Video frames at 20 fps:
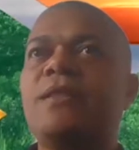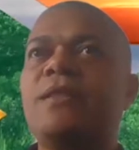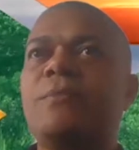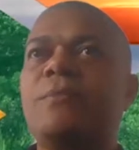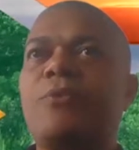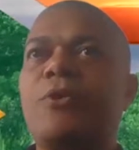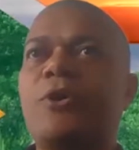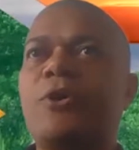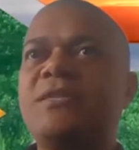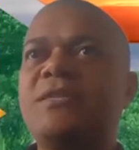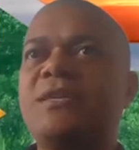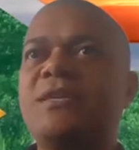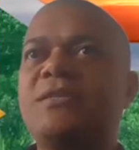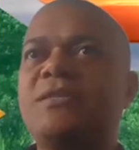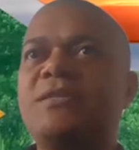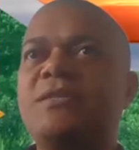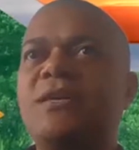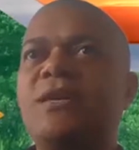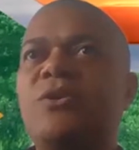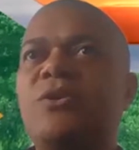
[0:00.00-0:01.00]
The
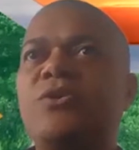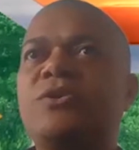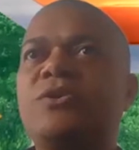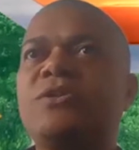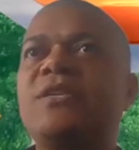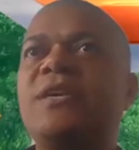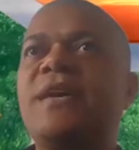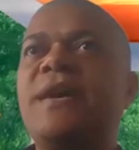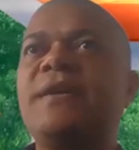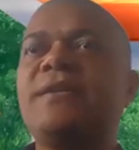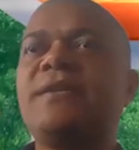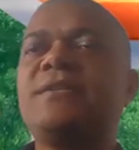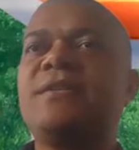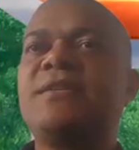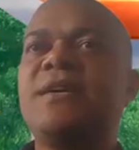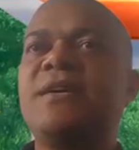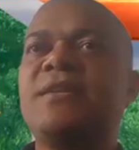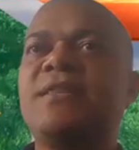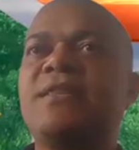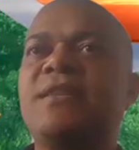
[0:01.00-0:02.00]
project looks at
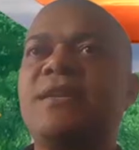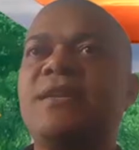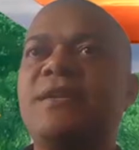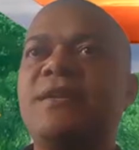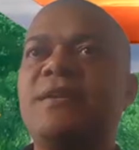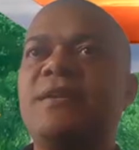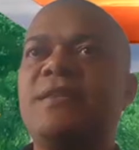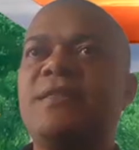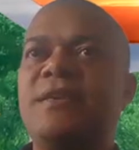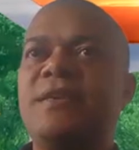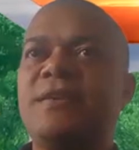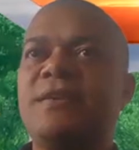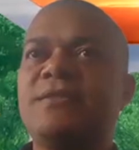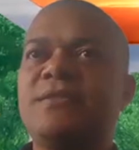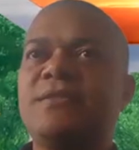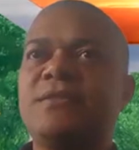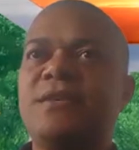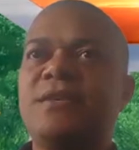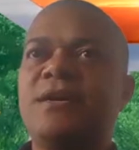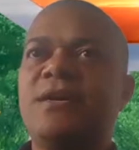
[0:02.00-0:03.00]
three
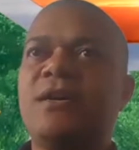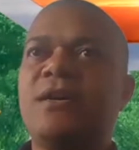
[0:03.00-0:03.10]
things.